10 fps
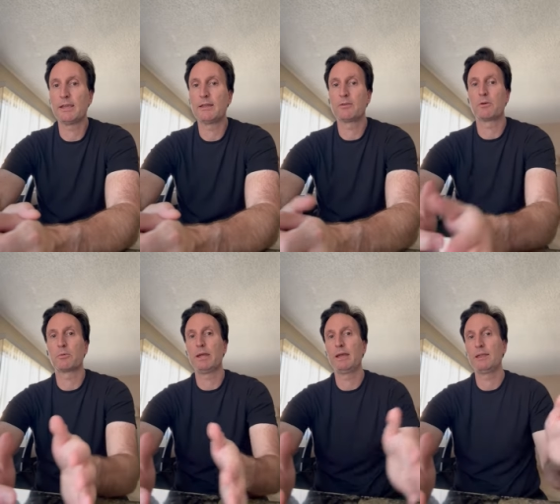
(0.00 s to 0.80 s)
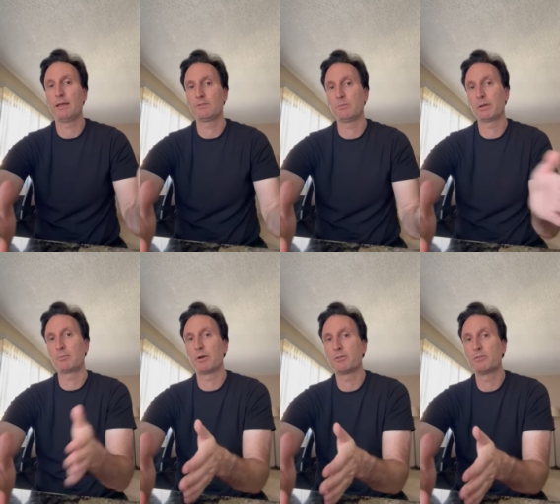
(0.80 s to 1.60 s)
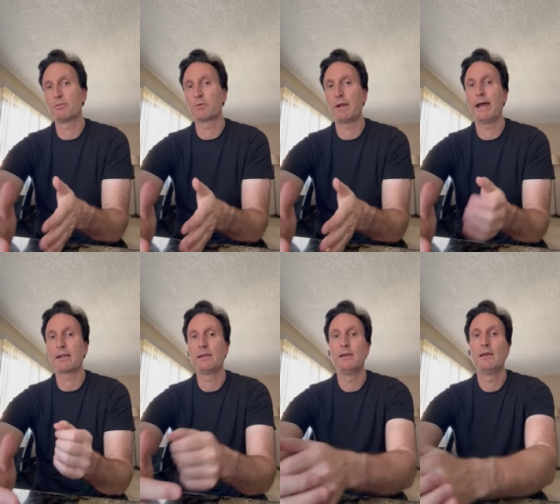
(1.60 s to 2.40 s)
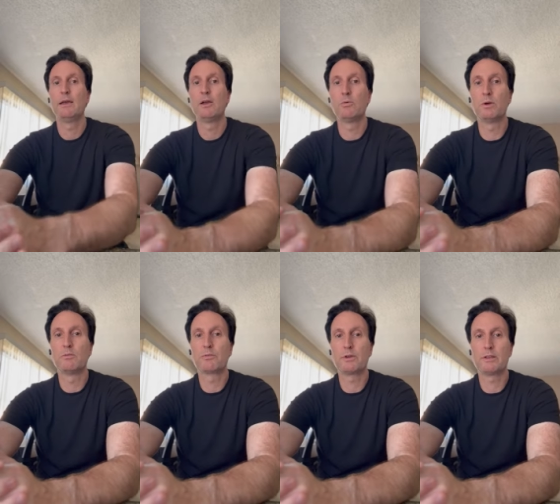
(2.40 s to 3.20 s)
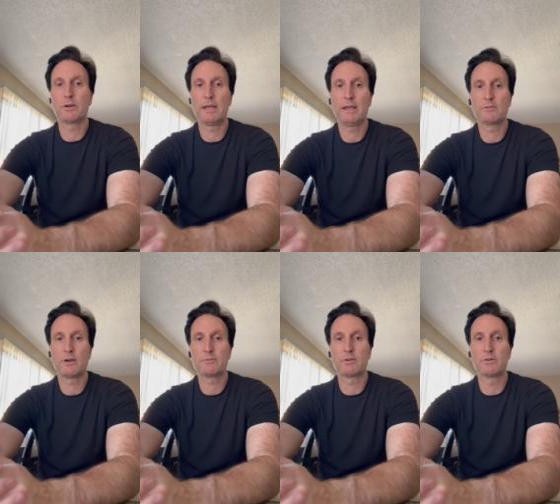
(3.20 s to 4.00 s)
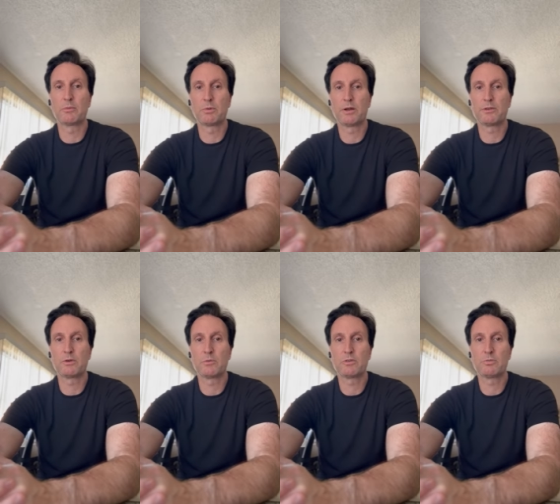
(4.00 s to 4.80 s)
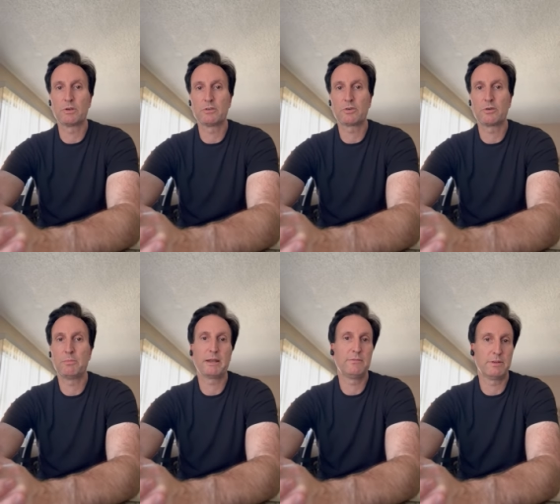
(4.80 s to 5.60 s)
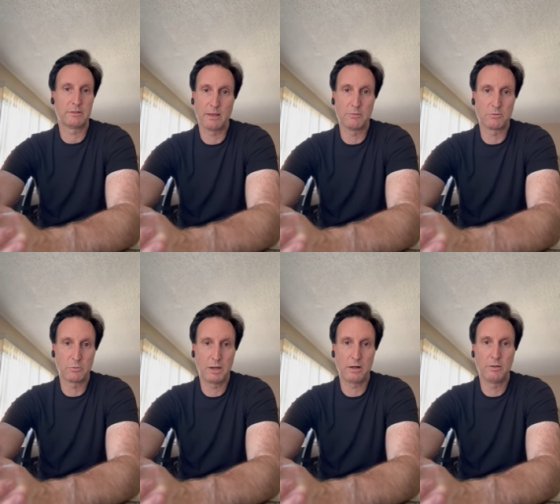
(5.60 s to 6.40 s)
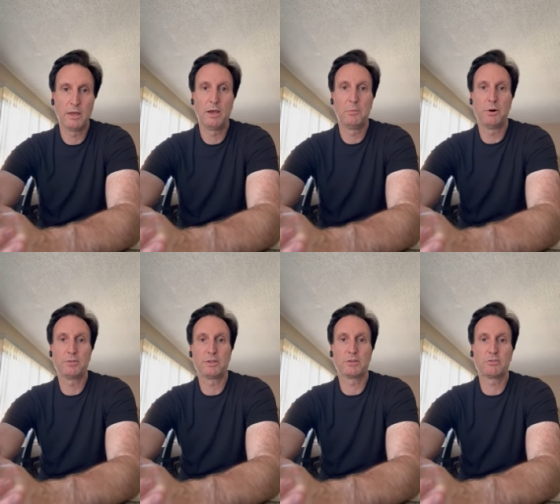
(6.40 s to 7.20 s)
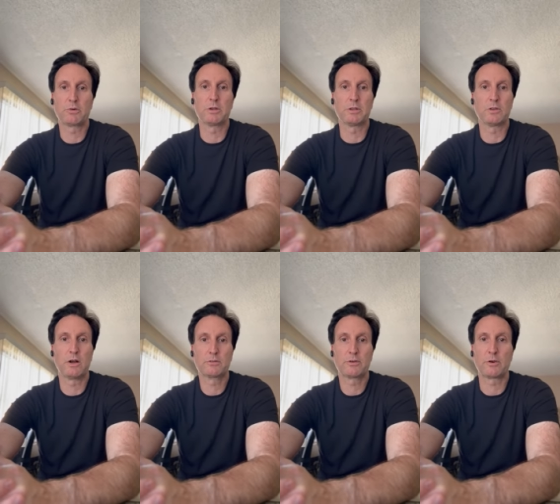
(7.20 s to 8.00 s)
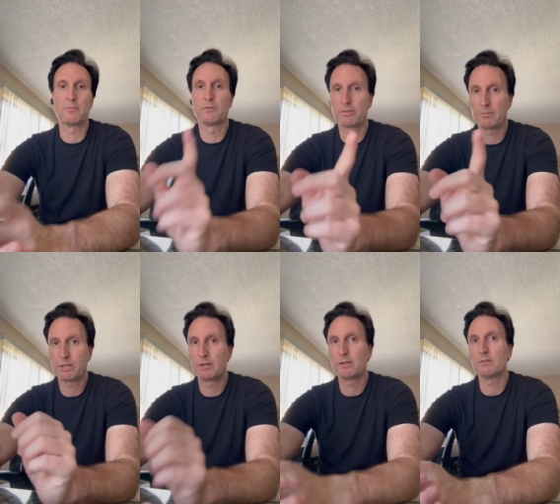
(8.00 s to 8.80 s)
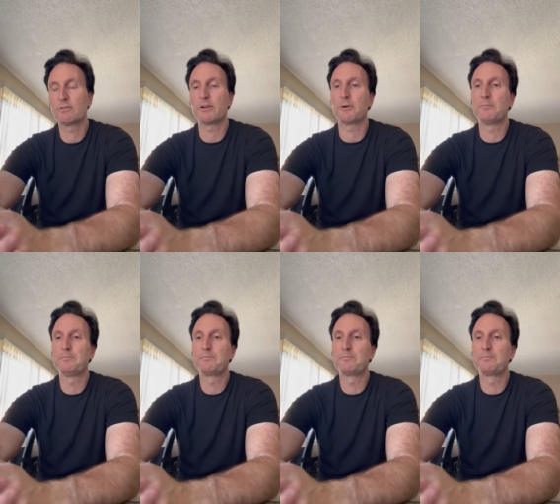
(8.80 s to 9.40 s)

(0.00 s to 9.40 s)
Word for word: And Iran, as the big brother to Iraq, would free their hands off their little brother, which would in turn benefit them as well, both in the short and the long term. Something to consider.